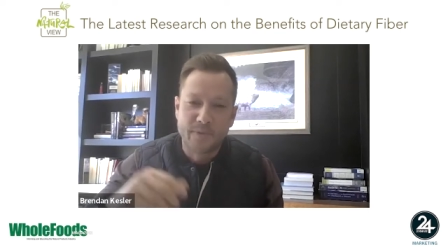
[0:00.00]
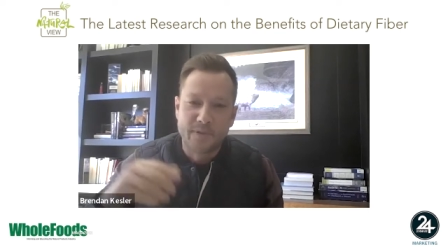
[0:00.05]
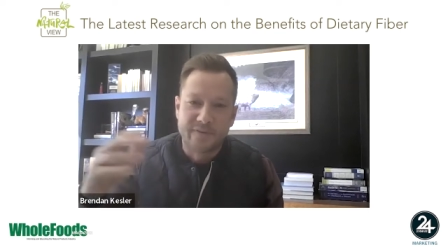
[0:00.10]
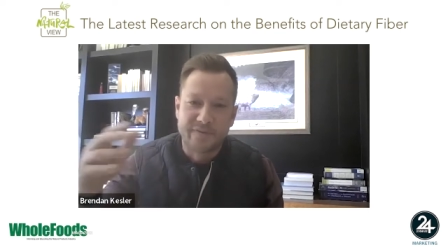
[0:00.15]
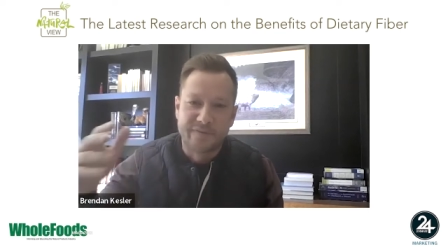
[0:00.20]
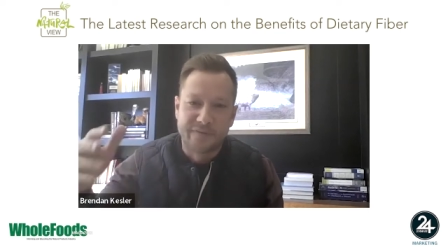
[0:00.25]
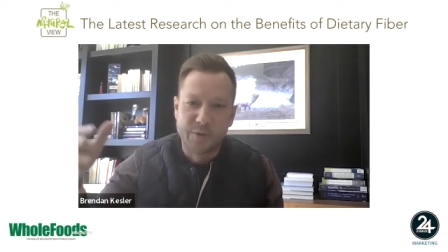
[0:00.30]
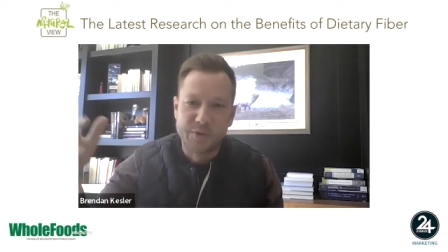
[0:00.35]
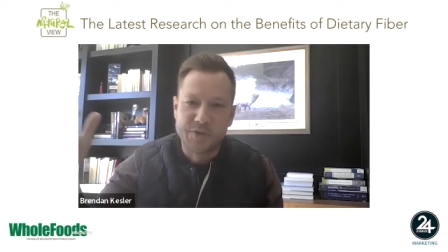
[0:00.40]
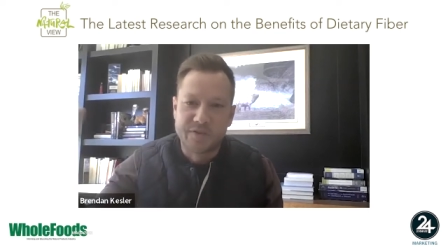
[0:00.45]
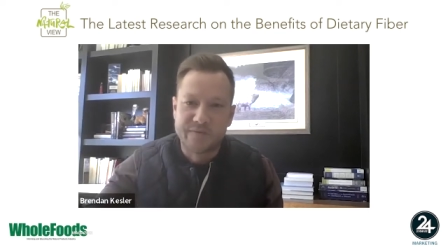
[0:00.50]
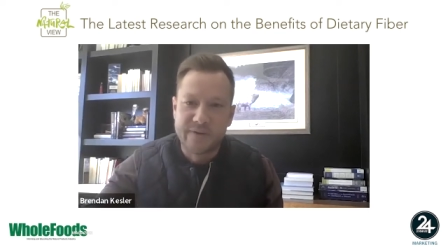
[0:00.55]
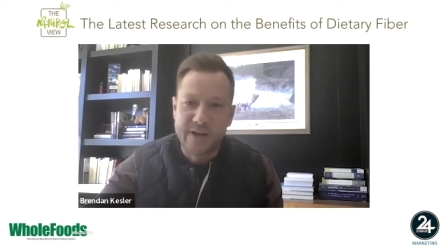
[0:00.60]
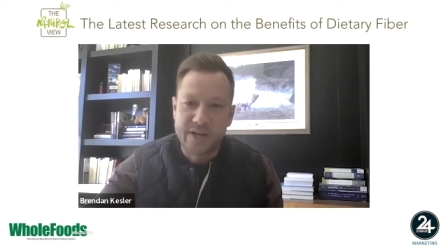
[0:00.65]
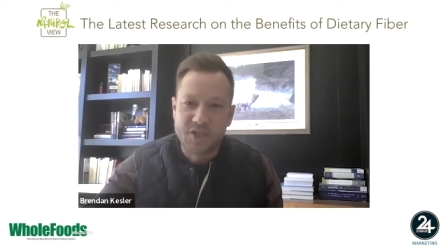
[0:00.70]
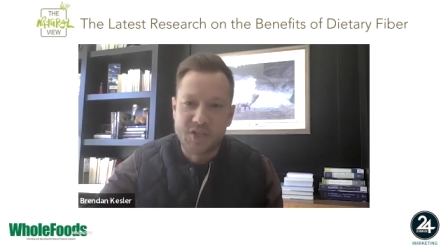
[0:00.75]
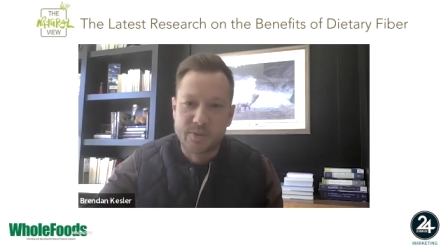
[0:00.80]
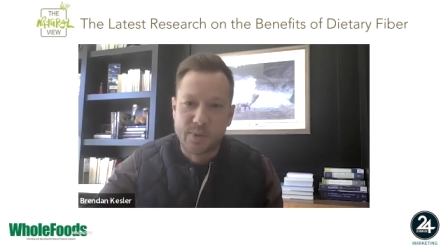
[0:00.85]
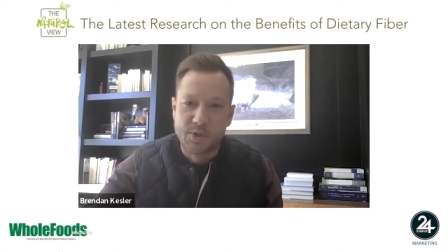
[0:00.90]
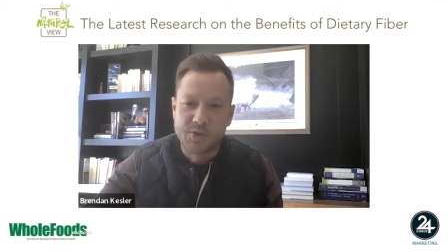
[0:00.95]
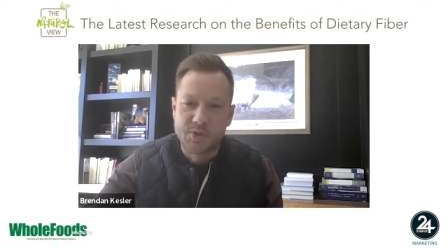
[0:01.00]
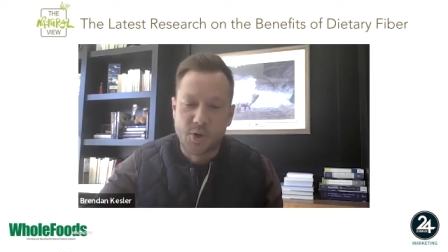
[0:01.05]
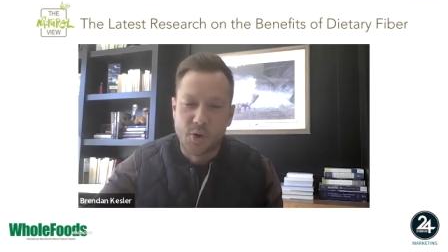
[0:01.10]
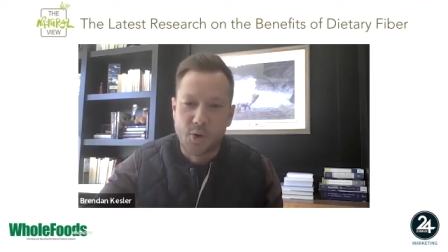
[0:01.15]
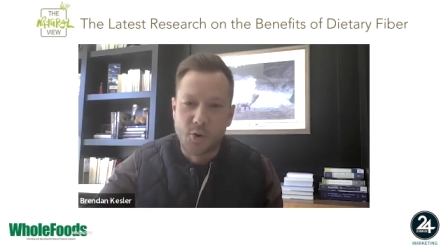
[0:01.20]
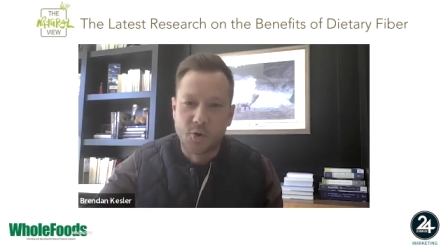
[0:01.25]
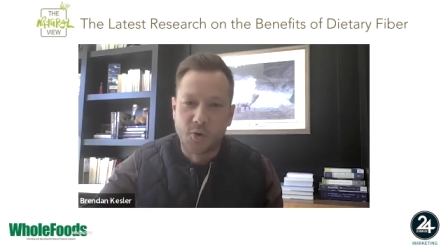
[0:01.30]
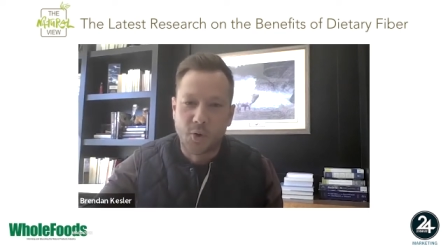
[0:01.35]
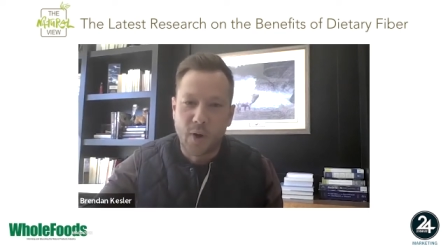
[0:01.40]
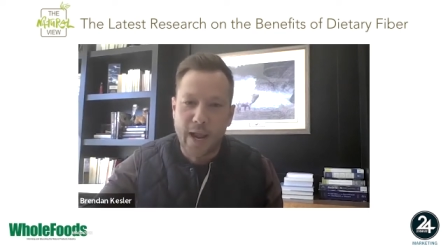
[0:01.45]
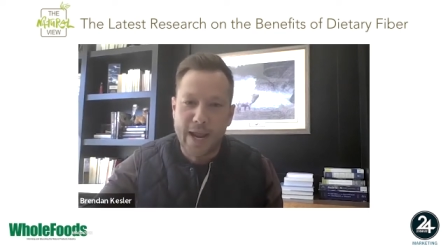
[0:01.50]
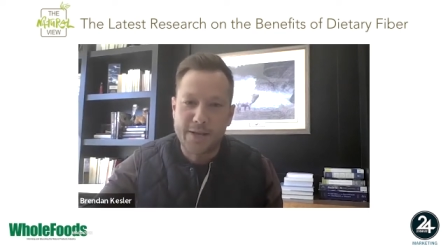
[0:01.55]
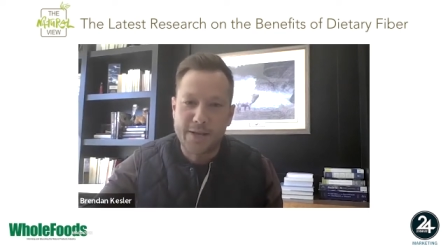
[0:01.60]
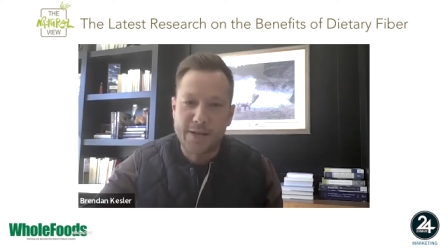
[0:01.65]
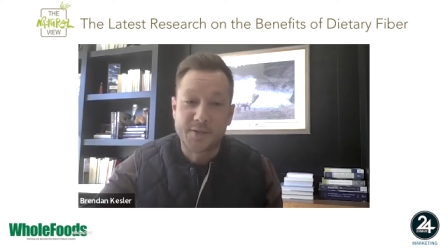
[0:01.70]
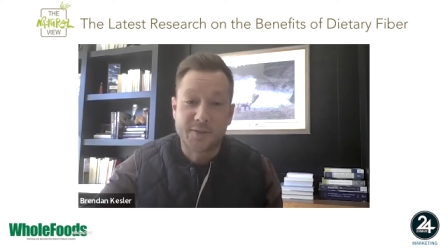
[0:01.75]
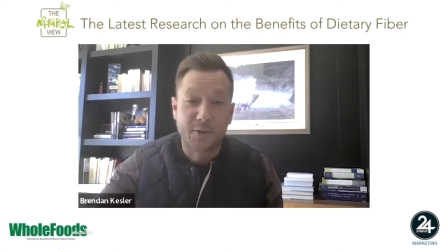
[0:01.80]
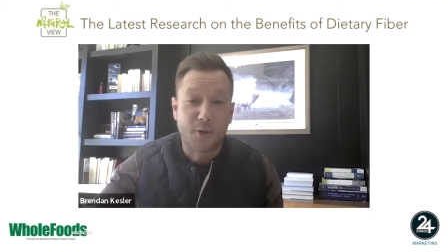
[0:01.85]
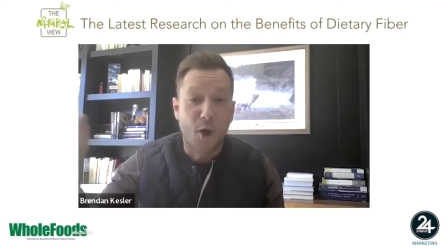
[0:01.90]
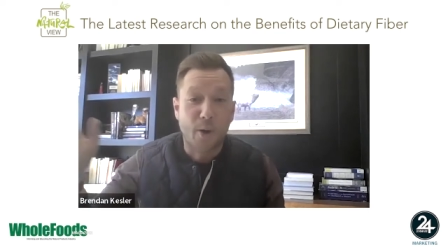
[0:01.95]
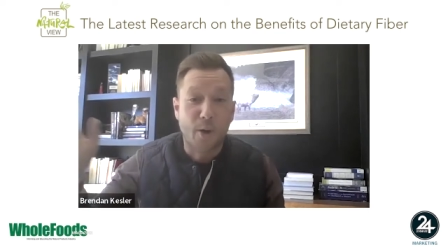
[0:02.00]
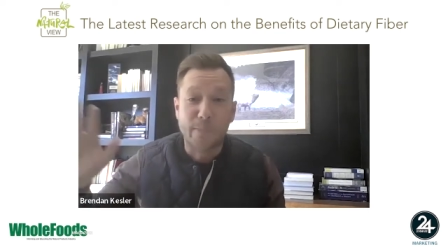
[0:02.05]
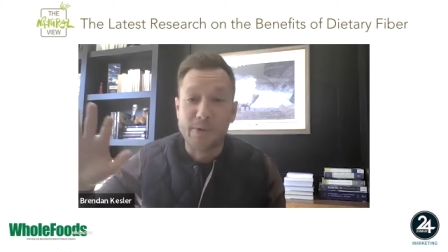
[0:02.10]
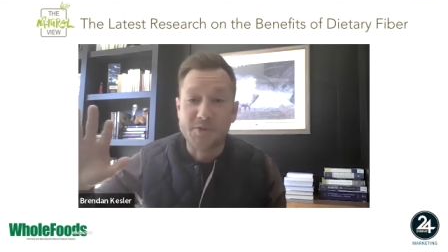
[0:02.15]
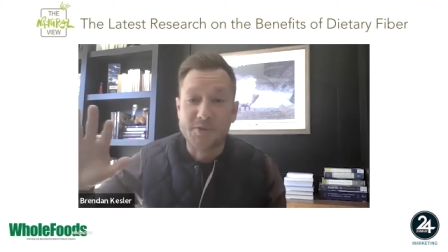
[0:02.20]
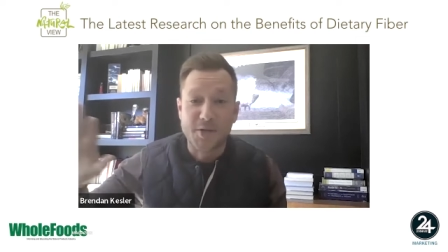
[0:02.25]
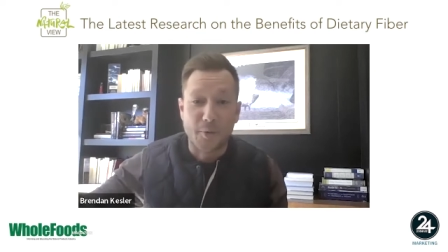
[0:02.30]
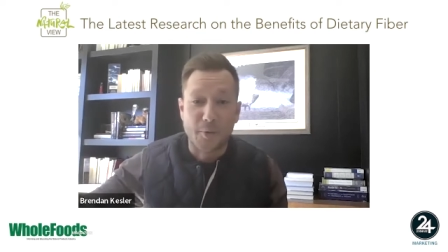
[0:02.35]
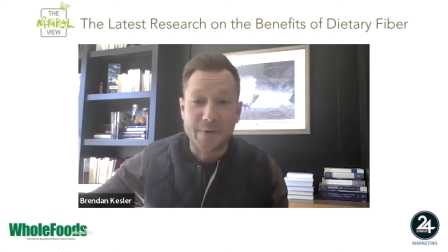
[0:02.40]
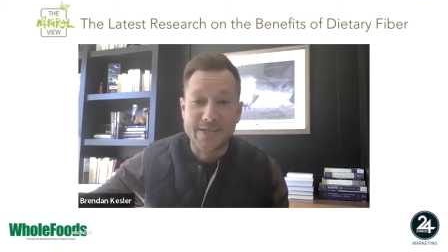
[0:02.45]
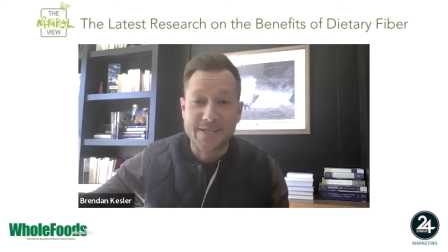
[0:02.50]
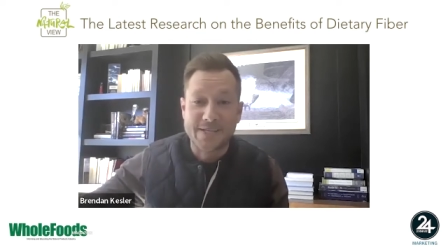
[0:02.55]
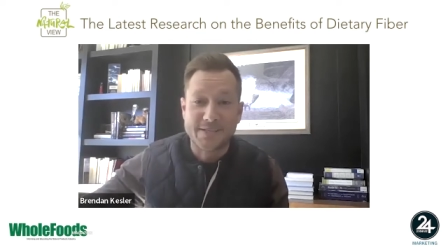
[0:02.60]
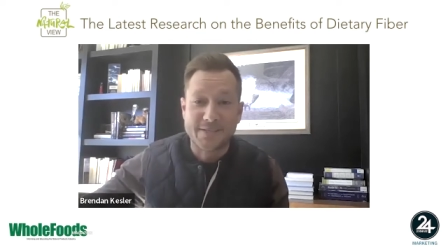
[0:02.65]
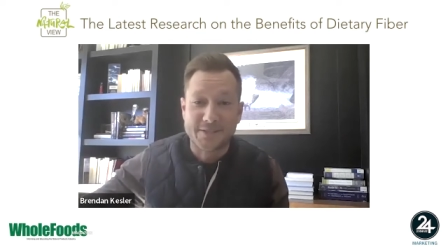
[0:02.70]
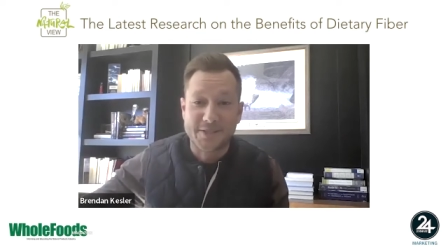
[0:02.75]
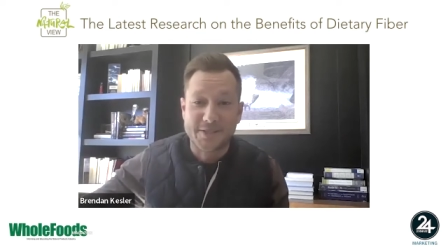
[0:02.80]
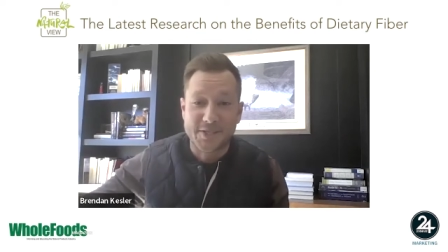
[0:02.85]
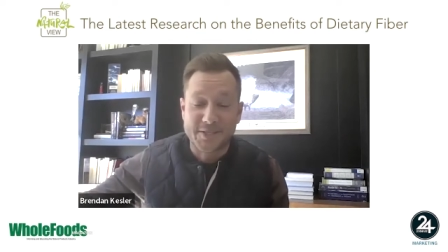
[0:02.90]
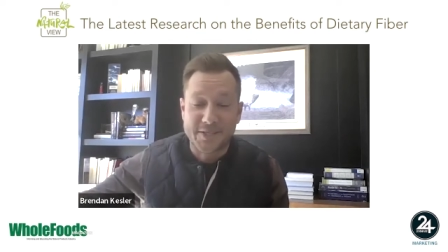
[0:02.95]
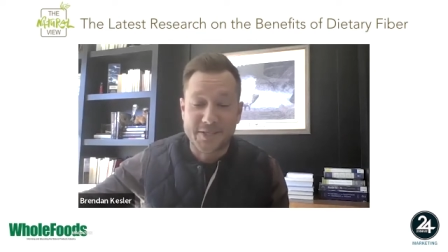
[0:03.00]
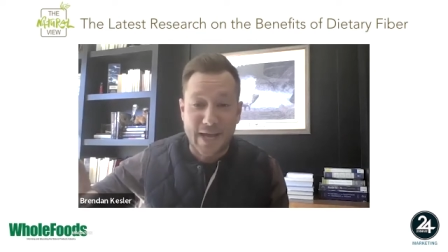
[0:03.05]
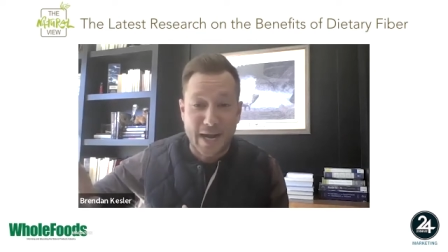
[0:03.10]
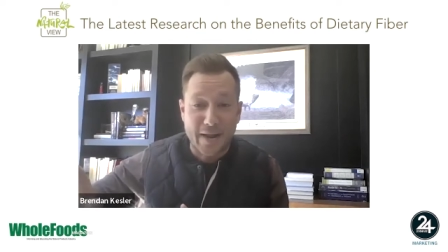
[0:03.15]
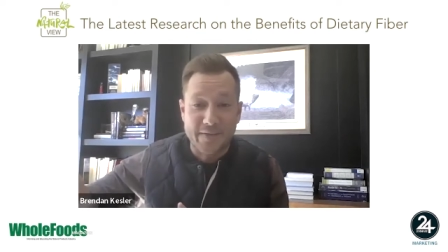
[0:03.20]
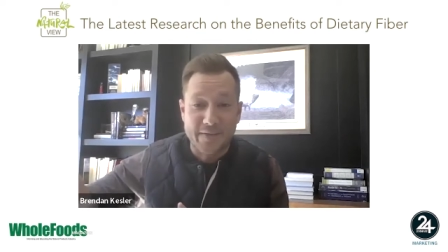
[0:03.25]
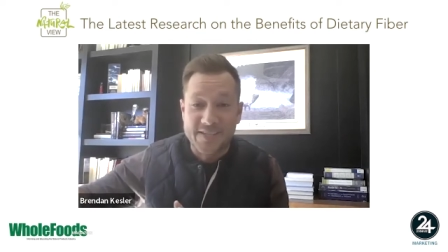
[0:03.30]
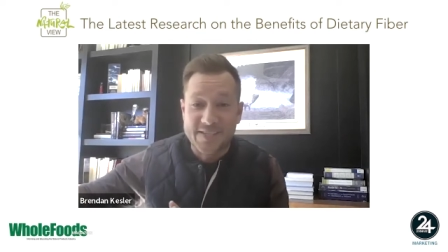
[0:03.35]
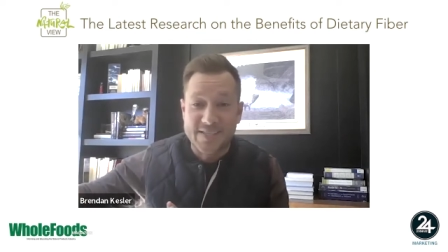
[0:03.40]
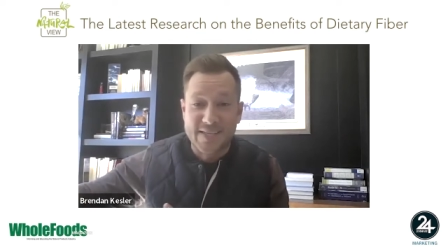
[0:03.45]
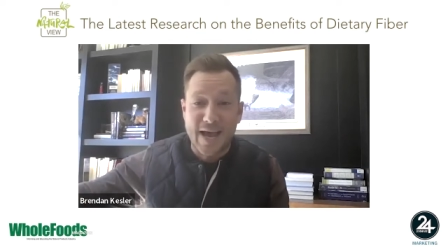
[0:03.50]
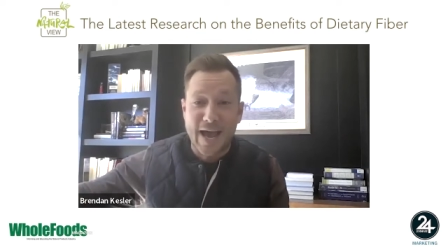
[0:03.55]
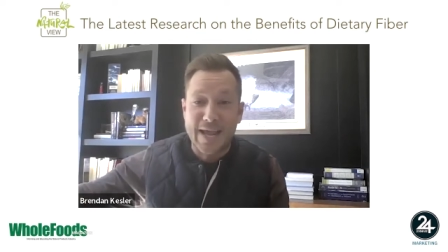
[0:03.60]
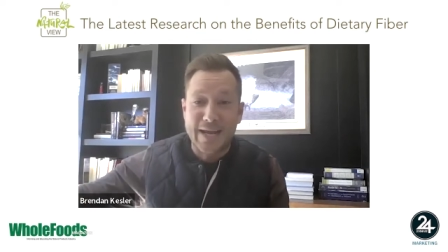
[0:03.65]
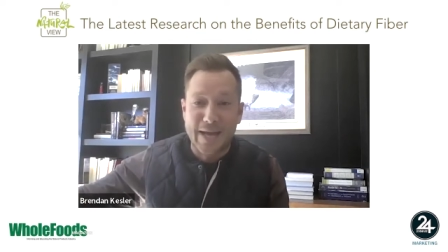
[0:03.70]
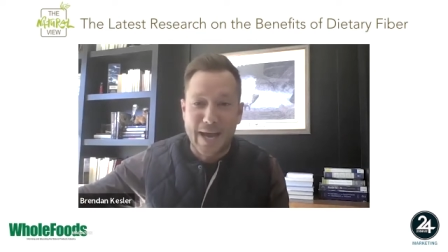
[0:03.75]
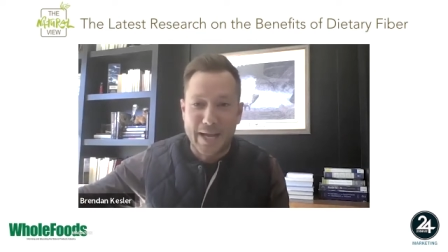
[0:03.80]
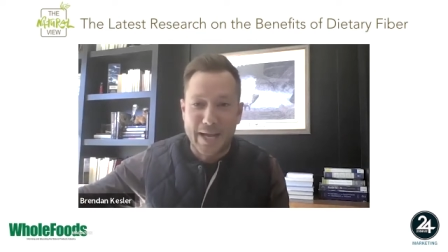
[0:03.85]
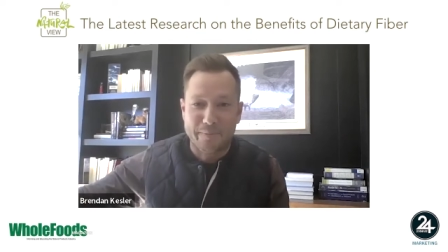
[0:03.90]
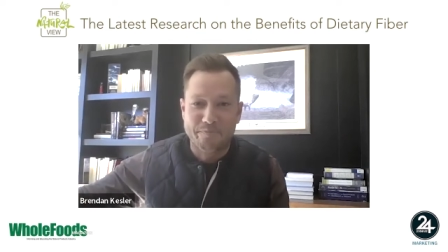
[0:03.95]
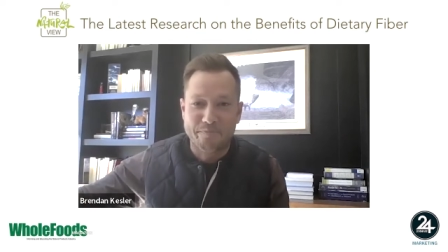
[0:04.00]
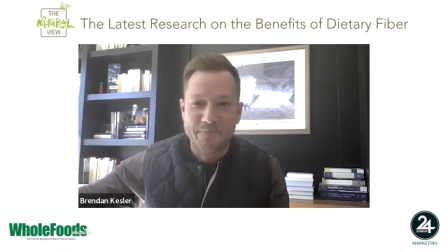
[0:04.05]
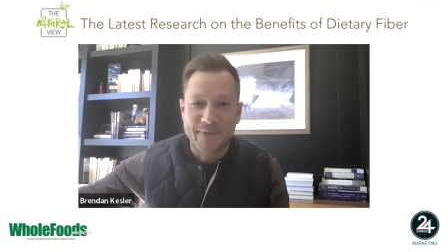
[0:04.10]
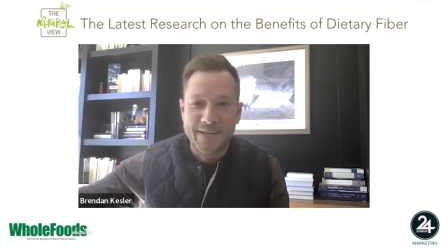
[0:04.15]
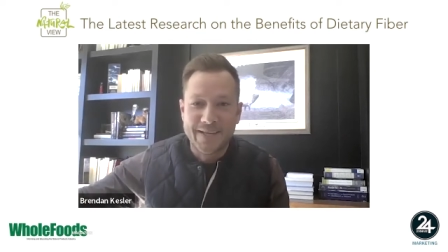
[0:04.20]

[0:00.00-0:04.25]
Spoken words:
fruits, vegetables, whole grains, they're almost always just kind of the side item.